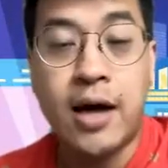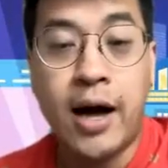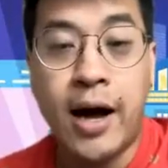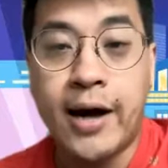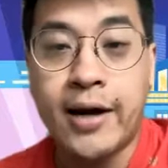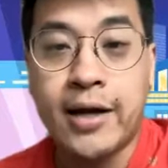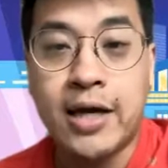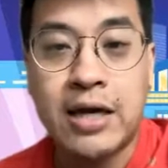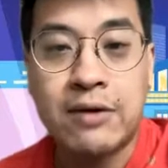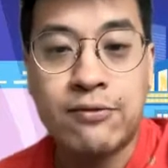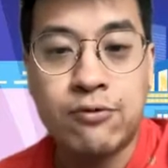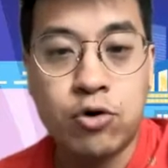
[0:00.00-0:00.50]
I
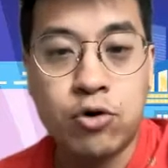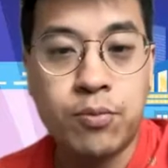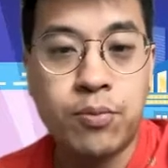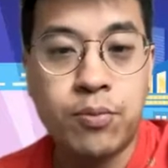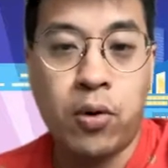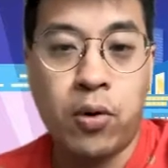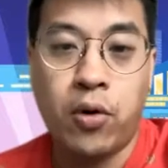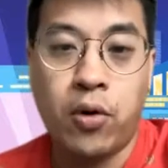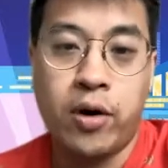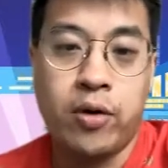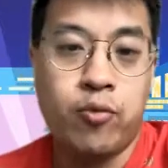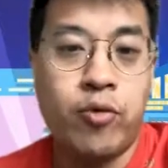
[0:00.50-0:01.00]
give you
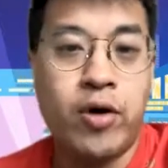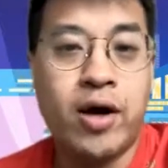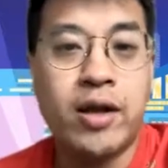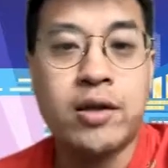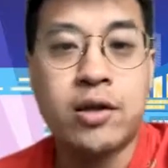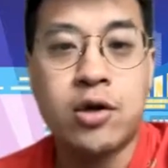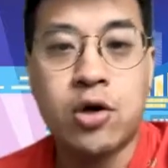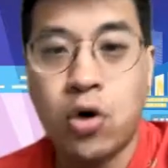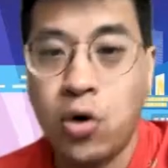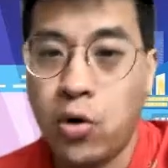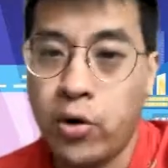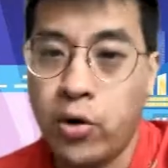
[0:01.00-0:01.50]

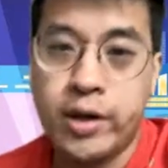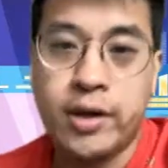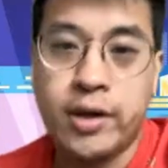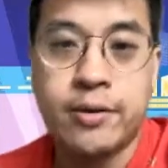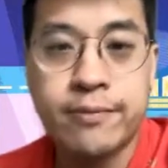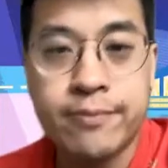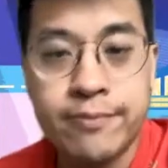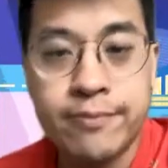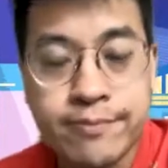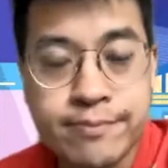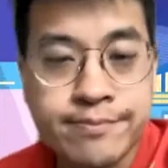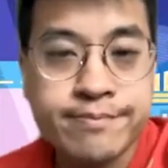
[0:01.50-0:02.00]
0.1 coin
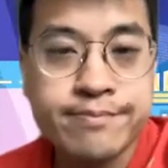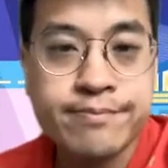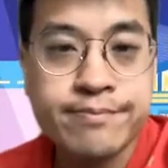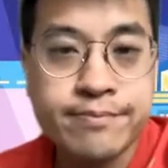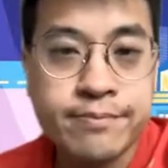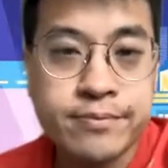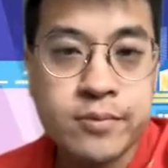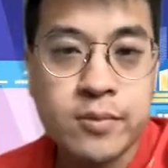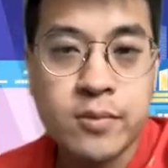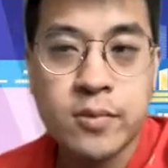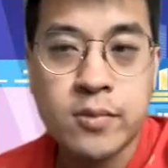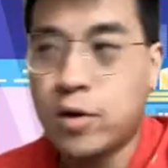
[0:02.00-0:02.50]

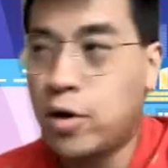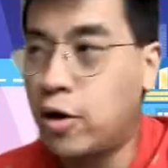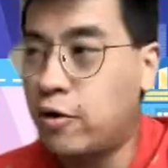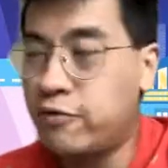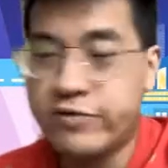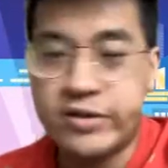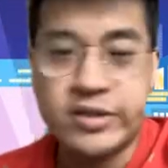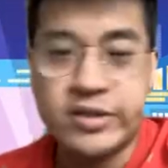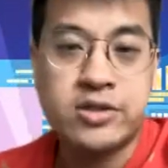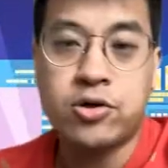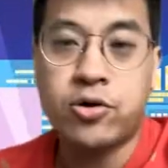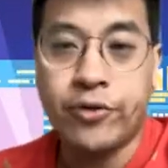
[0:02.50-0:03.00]
of
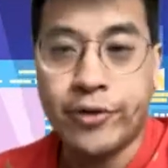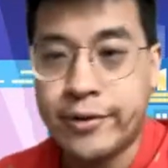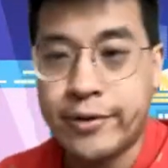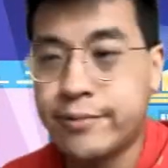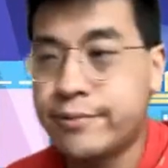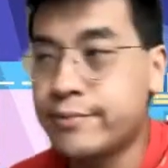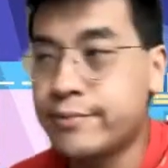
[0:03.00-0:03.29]
this coin.